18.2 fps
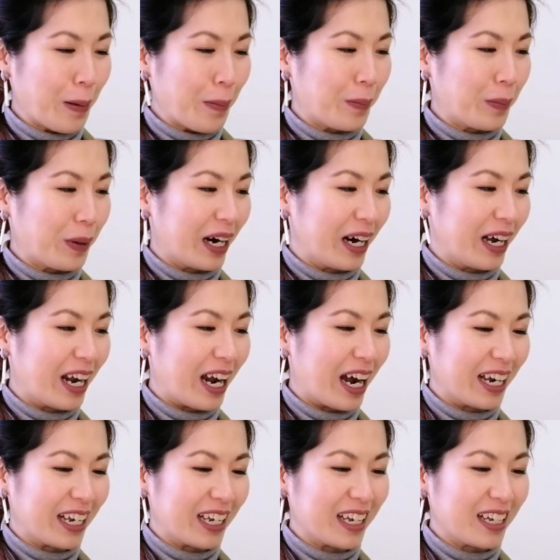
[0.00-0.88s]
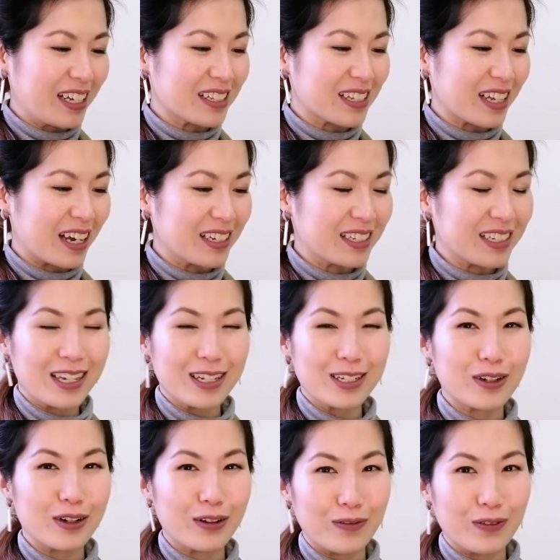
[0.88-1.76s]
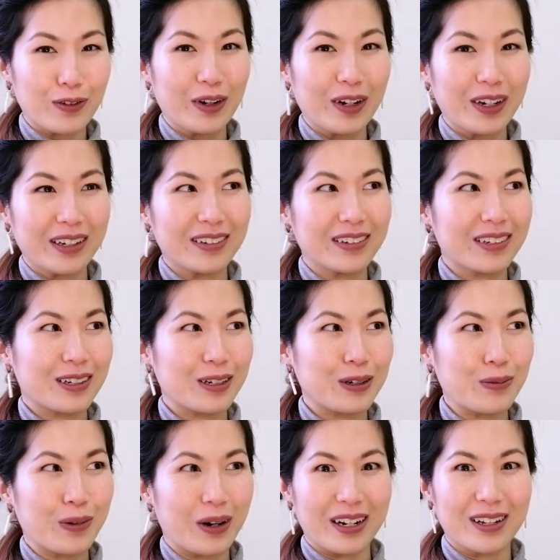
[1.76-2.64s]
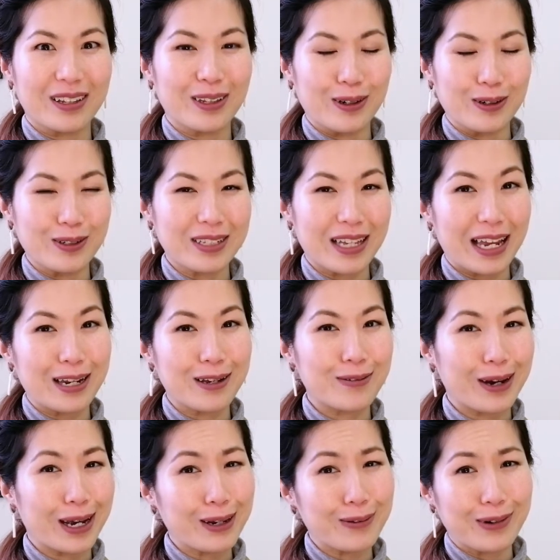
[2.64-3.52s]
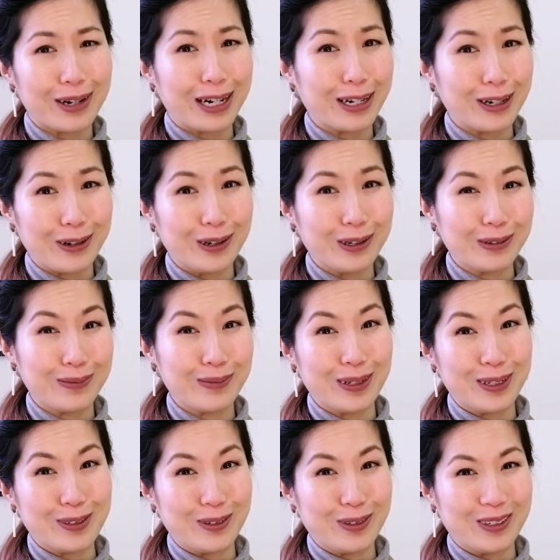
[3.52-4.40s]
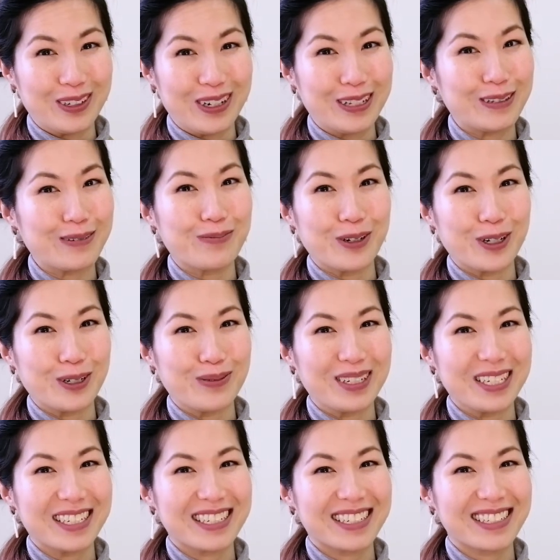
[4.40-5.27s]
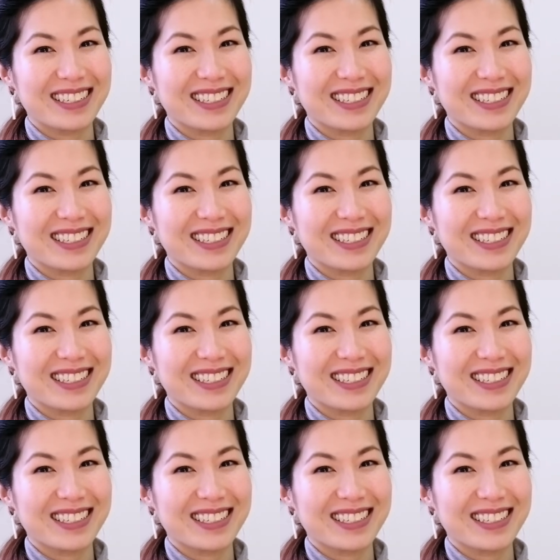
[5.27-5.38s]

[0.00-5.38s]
but I guess I tend to avoid wearing those anyway when I go out with my daughter at the moment.